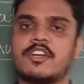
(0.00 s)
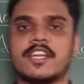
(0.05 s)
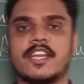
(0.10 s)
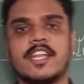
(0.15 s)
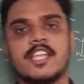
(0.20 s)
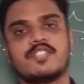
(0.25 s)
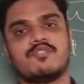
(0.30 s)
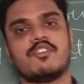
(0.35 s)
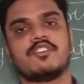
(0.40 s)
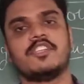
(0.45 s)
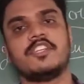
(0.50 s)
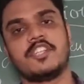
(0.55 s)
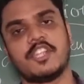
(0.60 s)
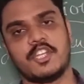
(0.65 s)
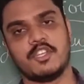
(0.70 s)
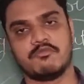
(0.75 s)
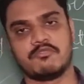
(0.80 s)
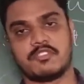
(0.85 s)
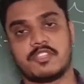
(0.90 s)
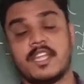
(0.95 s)
drainage was
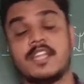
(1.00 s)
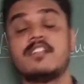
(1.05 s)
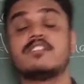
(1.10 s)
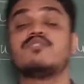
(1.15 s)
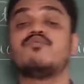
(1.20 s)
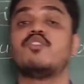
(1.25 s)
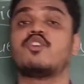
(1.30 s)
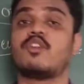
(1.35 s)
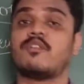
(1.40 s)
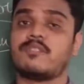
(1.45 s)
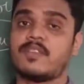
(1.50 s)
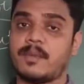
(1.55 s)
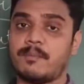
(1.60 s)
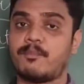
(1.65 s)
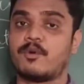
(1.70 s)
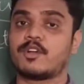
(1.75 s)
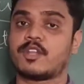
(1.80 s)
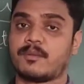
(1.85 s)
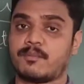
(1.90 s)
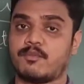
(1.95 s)
introduced. This is one of the
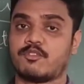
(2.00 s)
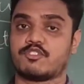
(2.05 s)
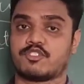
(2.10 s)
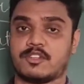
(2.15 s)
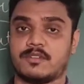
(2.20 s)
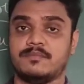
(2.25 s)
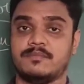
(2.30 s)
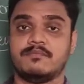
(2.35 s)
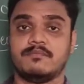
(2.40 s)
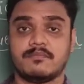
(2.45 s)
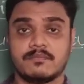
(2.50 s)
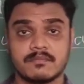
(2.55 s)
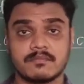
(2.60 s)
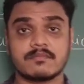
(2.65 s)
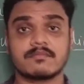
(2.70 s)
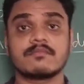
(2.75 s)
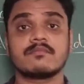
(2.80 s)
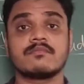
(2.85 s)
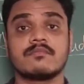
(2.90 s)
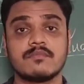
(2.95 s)
important questions.
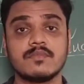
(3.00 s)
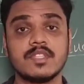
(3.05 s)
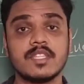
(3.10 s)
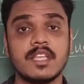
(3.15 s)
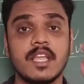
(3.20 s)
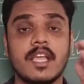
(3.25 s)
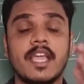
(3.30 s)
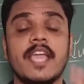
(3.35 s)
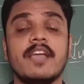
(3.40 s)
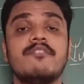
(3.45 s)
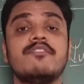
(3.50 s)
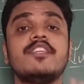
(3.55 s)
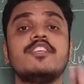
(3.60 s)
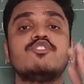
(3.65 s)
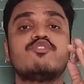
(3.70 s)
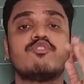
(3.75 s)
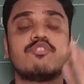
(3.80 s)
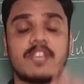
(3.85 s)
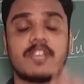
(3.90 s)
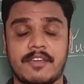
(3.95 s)
Every
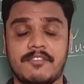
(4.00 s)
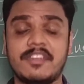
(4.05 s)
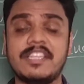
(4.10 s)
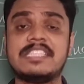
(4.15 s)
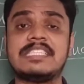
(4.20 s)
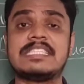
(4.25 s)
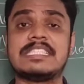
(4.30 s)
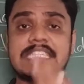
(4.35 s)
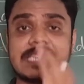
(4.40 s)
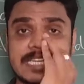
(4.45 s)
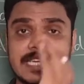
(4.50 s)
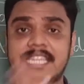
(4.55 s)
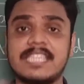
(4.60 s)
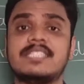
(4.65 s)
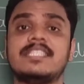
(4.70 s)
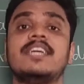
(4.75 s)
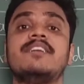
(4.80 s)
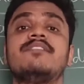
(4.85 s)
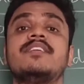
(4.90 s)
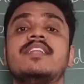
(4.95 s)
streets
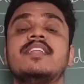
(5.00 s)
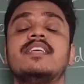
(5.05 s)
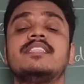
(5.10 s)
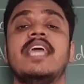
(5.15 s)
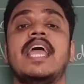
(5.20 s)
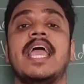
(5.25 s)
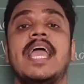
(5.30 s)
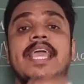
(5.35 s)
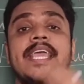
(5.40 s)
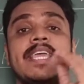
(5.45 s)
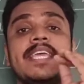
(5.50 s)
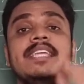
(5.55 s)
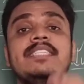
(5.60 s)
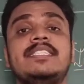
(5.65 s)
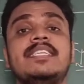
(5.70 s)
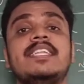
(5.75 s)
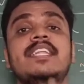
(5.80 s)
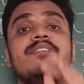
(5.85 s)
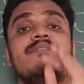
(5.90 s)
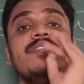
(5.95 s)
have drainage. Each
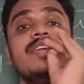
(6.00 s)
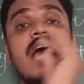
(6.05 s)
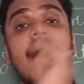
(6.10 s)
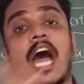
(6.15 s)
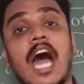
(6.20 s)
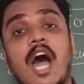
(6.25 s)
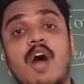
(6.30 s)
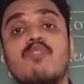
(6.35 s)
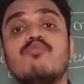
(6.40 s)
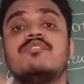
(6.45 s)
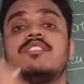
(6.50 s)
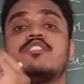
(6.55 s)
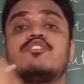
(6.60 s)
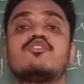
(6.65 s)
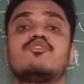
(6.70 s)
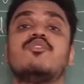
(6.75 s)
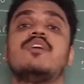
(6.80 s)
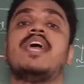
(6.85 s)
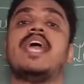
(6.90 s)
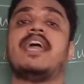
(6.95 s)
and every
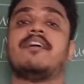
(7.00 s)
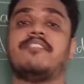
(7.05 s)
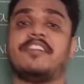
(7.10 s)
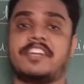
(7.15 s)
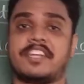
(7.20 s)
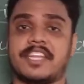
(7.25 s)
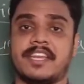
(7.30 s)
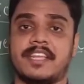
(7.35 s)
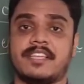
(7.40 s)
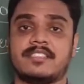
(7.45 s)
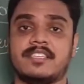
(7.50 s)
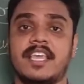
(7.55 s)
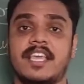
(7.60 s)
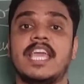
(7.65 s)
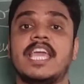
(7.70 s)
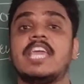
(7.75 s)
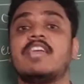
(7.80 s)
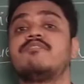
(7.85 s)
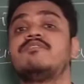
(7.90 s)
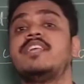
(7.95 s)
house should have a
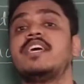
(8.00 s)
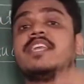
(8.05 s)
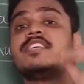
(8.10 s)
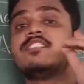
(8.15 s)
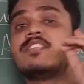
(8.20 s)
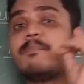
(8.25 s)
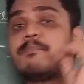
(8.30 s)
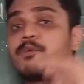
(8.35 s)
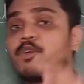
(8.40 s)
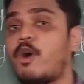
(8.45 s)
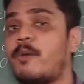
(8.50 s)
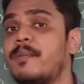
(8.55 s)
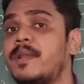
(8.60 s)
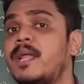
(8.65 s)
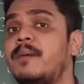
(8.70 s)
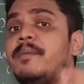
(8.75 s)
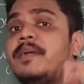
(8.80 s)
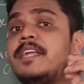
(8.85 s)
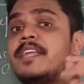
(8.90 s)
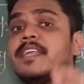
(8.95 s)
drainage. If there is a
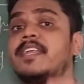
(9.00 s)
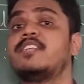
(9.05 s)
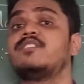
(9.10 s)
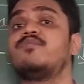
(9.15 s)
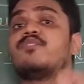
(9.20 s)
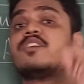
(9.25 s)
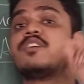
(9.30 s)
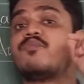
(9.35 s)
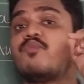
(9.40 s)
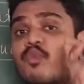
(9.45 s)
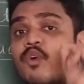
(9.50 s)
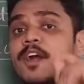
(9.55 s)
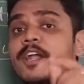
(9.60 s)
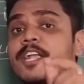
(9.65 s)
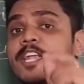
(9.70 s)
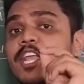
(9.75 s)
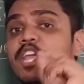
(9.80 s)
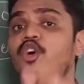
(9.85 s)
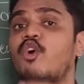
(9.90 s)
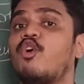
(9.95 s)
problem in drainage for
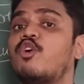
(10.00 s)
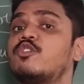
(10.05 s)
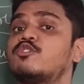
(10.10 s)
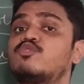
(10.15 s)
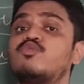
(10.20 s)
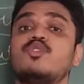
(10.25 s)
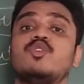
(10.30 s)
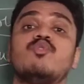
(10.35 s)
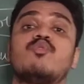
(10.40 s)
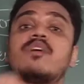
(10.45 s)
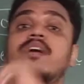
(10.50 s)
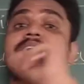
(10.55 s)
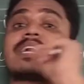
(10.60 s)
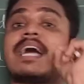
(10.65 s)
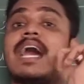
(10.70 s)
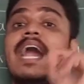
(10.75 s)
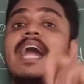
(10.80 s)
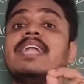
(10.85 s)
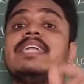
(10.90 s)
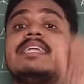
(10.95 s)
one day also, you
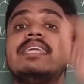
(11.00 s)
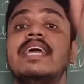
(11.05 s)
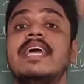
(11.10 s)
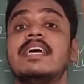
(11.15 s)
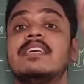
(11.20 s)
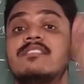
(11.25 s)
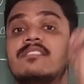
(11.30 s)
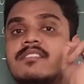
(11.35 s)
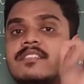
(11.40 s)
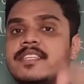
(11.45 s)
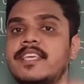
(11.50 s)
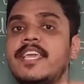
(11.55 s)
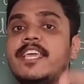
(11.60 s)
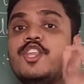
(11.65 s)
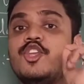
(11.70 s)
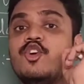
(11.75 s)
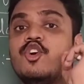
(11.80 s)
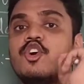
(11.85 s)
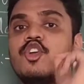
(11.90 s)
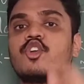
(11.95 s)
can't stay
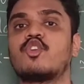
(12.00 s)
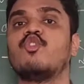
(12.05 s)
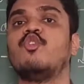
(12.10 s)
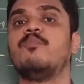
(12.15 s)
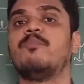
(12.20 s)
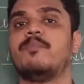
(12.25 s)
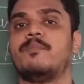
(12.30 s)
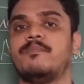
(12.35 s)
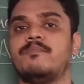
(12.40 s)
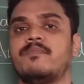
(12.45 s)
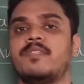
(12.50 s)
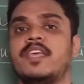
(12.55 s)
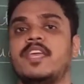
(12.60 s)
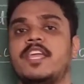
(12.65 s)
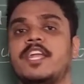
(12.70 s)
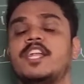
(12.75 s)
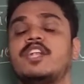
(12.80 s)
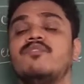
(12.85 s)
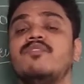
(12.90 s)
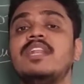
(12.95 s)
in your room.
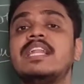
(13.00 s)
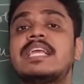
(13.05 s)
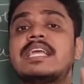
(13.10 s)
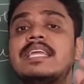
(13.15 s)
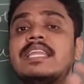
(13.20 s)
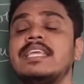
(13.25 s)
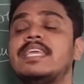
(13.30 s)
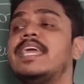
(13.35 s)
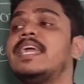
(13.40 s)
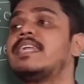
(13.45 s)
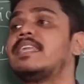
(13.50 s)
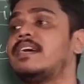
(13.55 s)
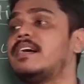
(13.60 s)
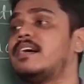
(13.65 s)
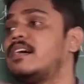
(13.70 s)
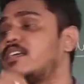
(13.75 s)
it will create a